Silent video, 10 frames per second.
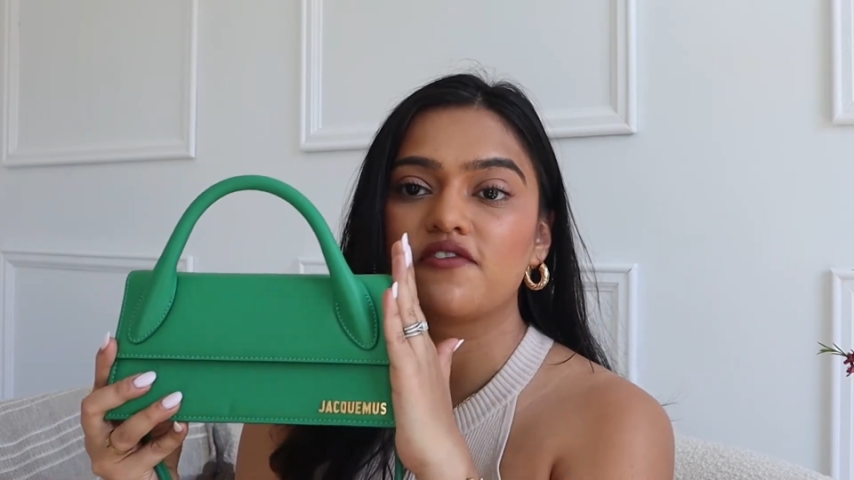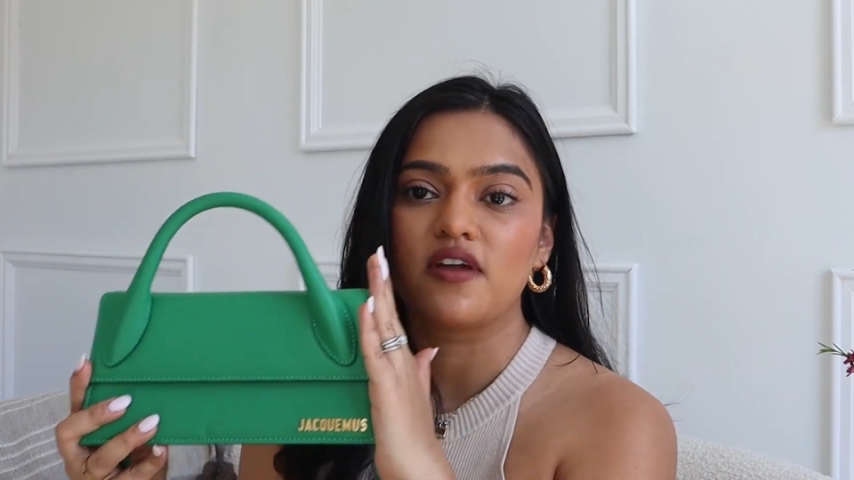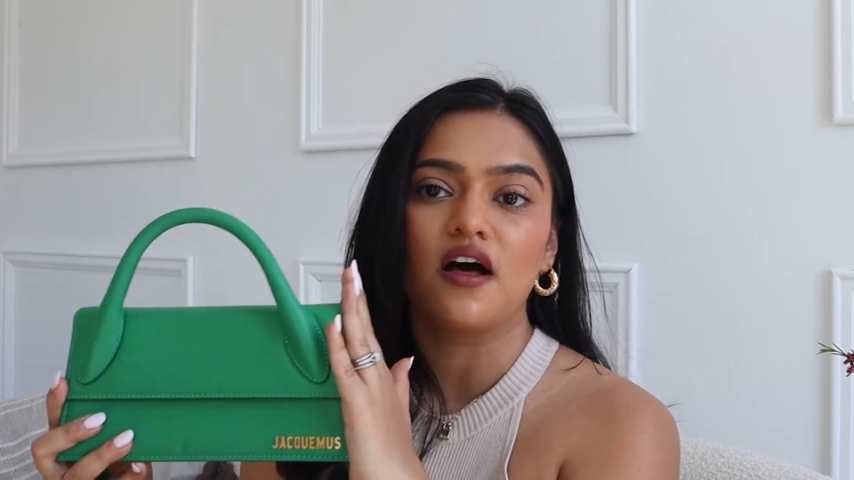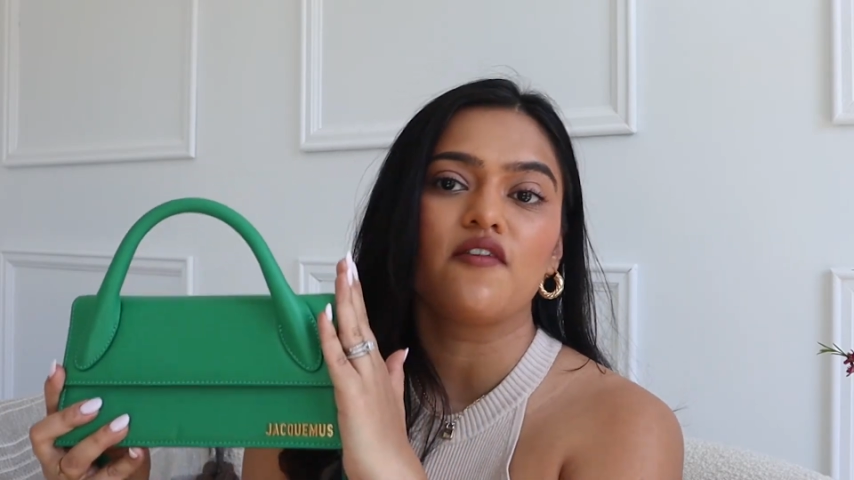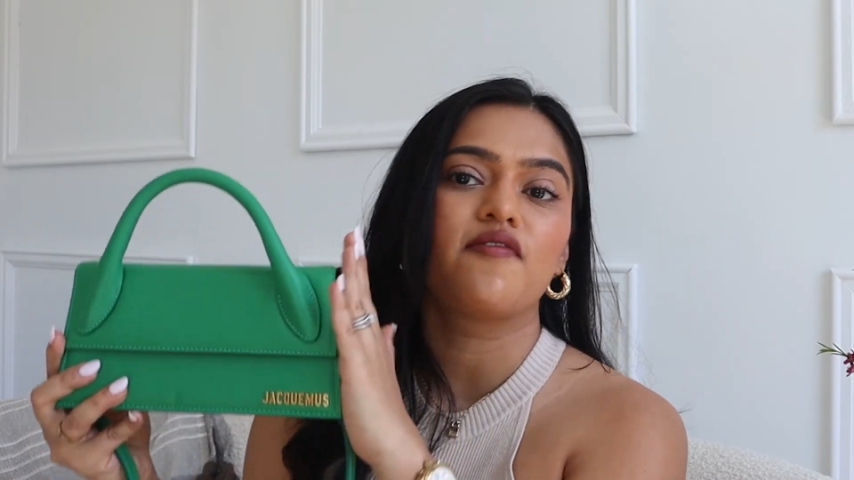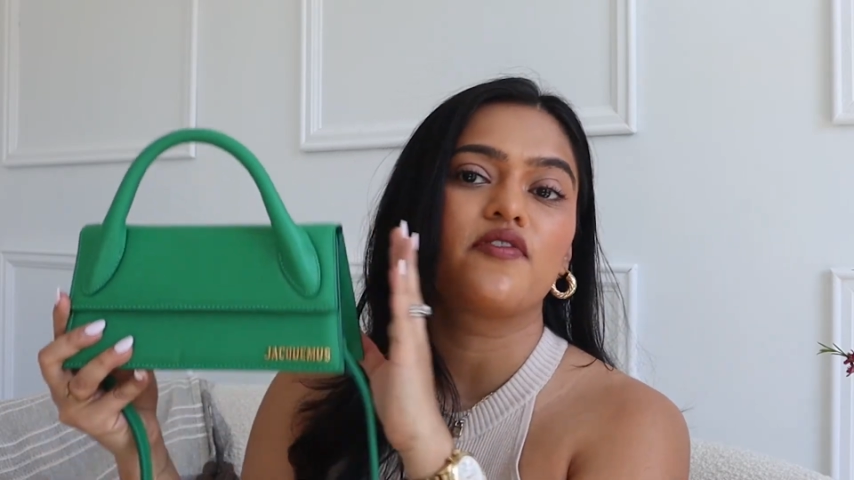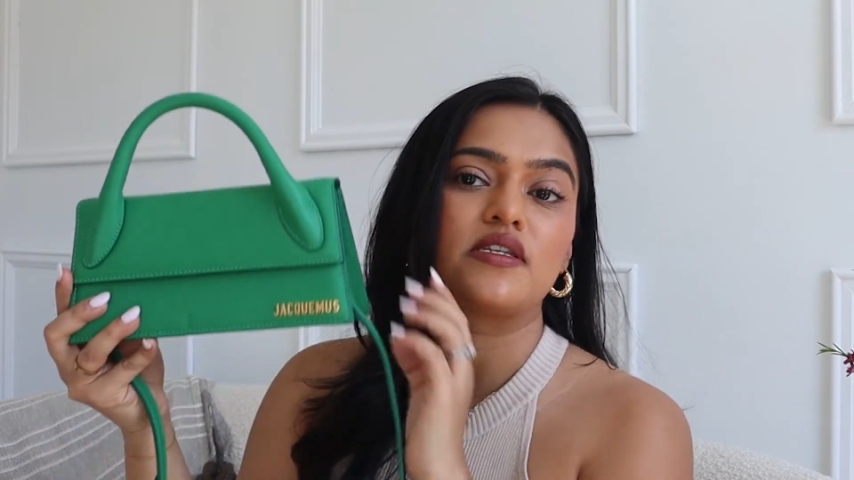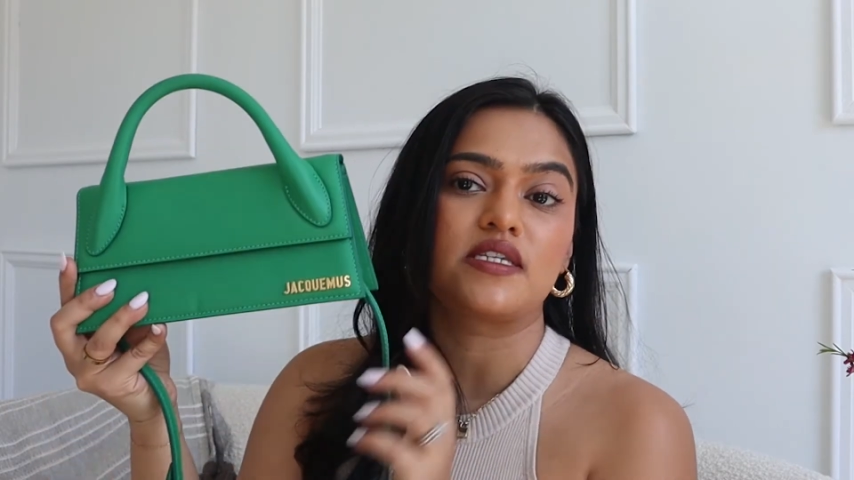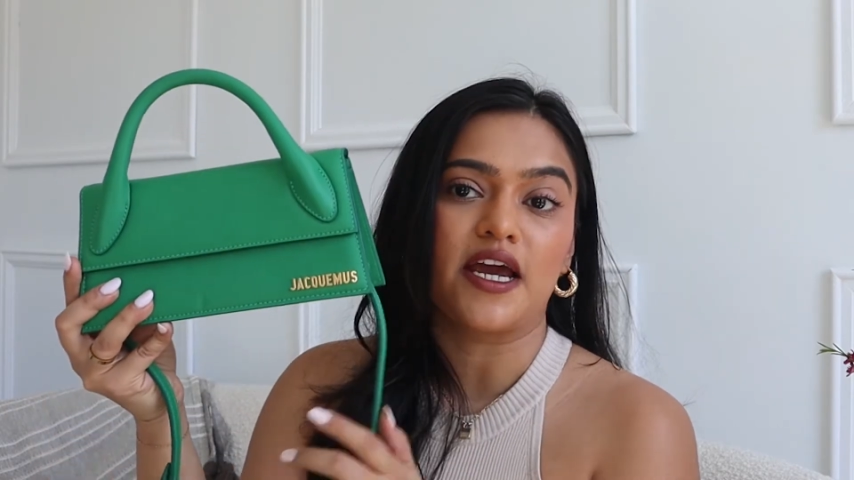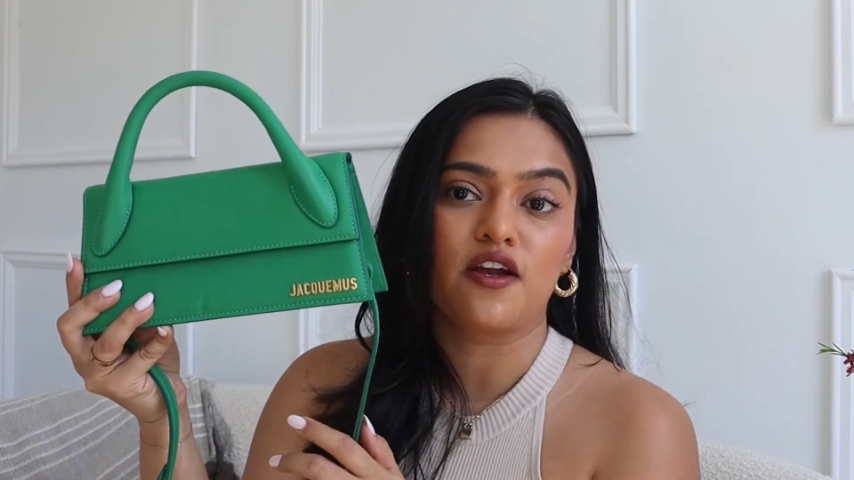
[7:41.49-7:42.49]
love the
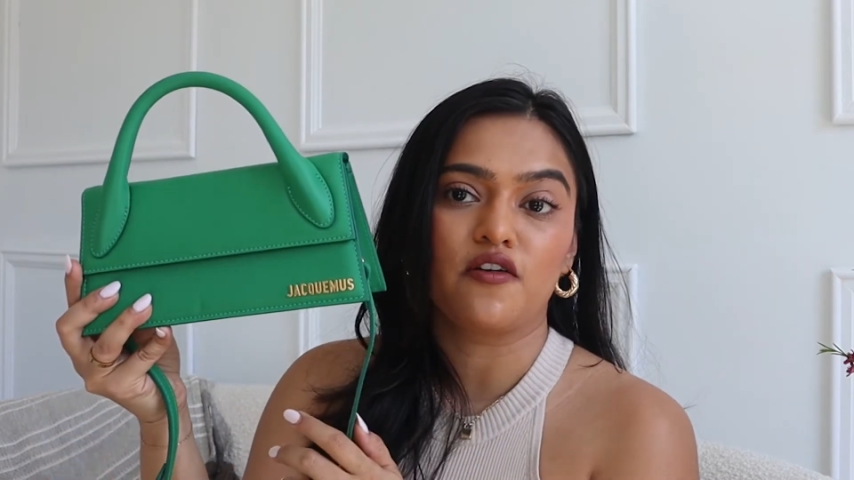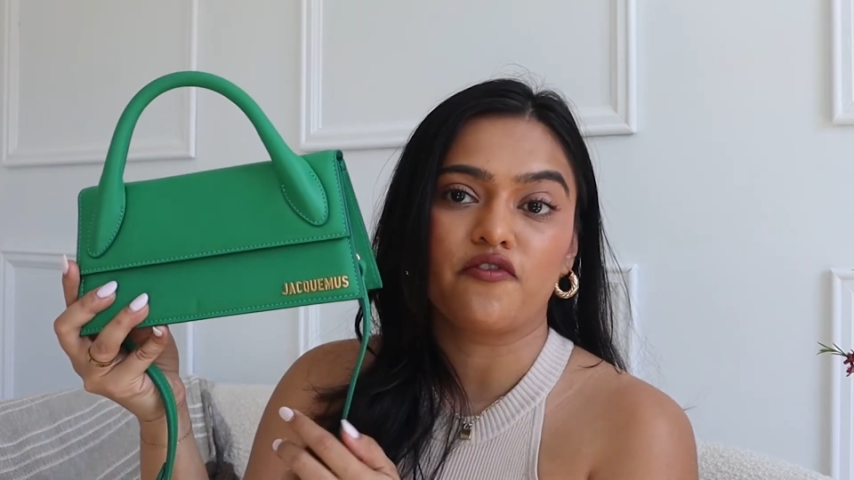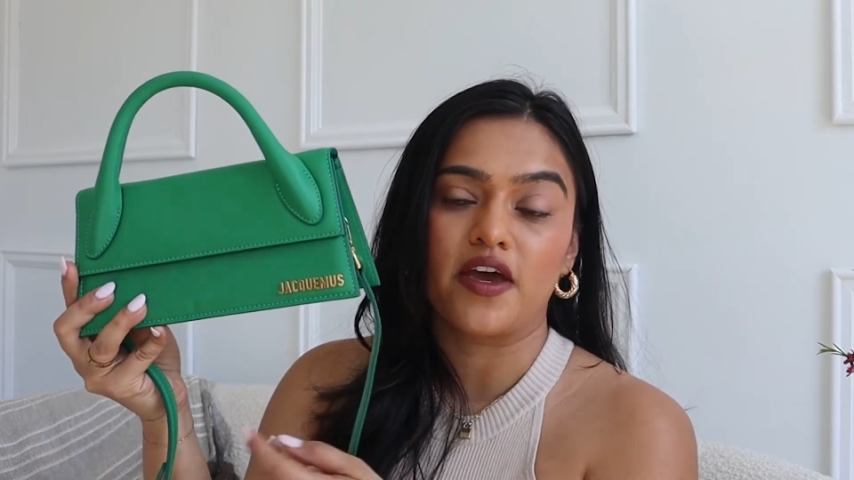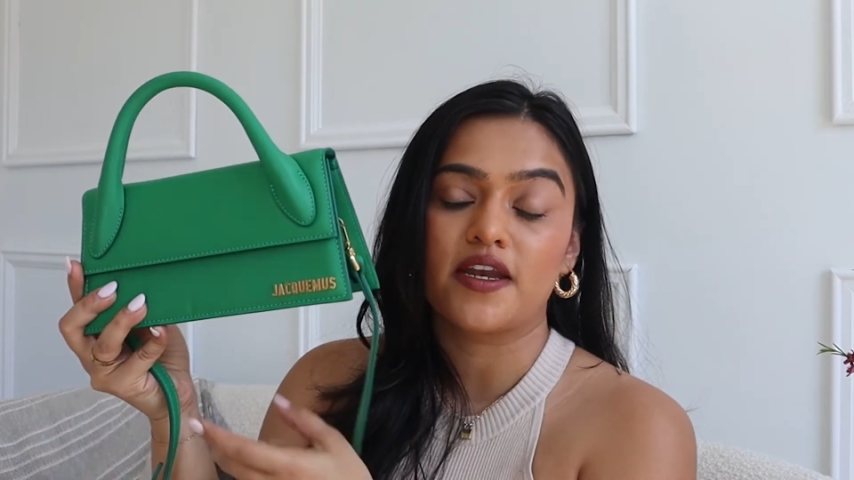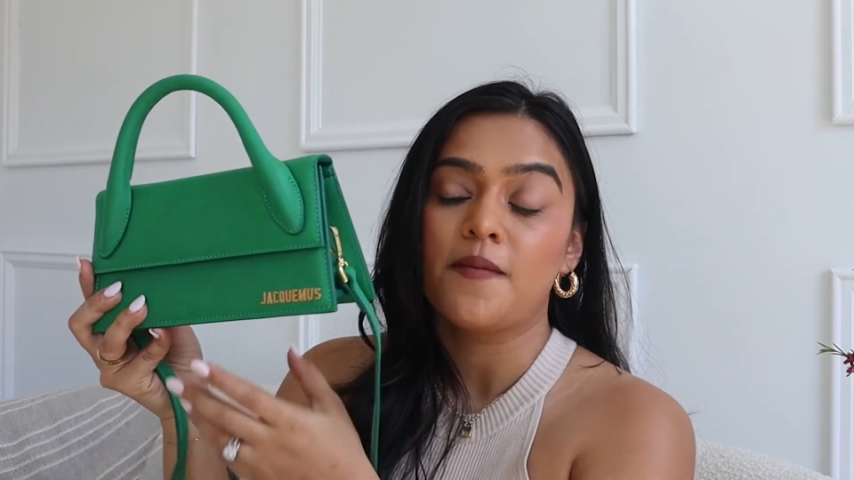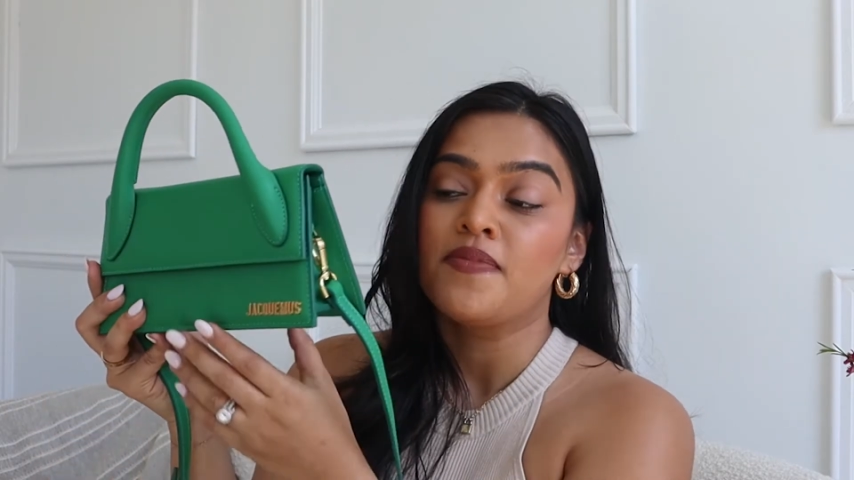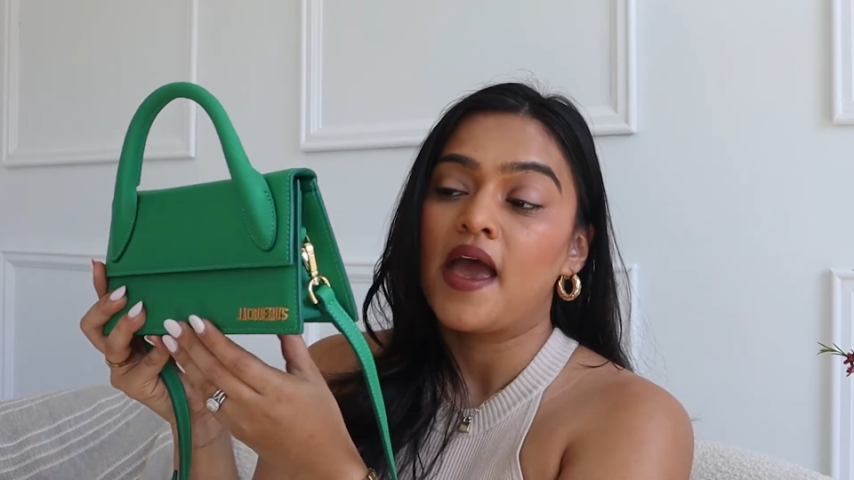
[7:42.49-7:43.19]
style of it,